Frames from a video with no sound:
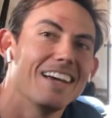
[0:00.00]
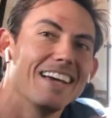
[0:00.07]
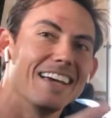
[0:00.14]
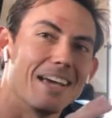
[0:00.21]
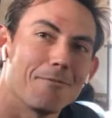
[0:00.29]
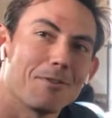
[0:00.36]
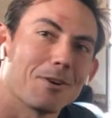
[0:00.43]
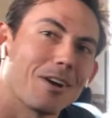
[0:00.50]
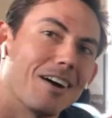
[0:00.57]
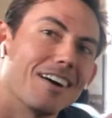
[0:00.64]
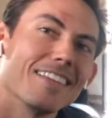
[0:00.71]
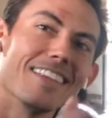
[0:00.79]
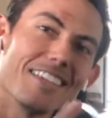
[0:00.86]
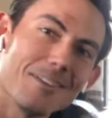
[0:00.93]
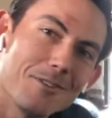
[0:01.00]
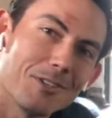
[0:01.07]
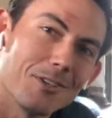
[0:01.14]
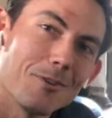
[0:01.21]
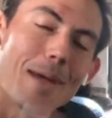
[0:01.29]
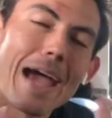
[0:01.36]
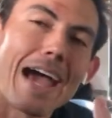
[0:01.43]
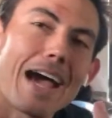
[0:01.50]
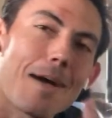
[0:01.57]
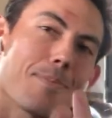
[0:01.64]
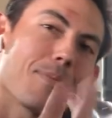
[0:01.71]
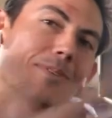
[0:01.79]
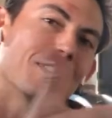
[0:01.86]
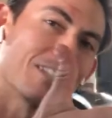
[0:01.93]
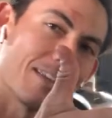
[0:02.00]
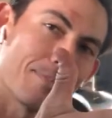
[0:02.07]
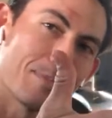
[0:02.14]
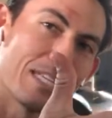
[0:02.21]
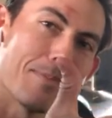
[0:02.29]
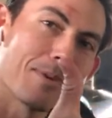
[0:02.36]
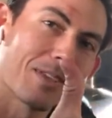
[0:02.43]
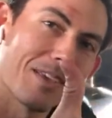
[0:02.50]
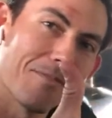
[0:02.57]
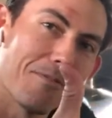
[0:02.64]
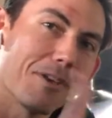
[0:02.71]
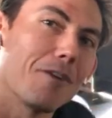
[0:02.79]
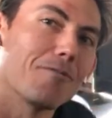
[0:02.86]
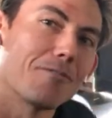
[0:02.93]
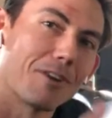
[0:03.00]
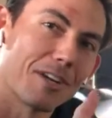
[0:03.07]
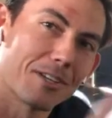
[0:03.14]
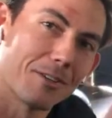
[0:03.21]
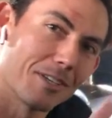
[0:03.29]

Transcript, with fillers: If you're on the YouTube app, typically if you go vertical,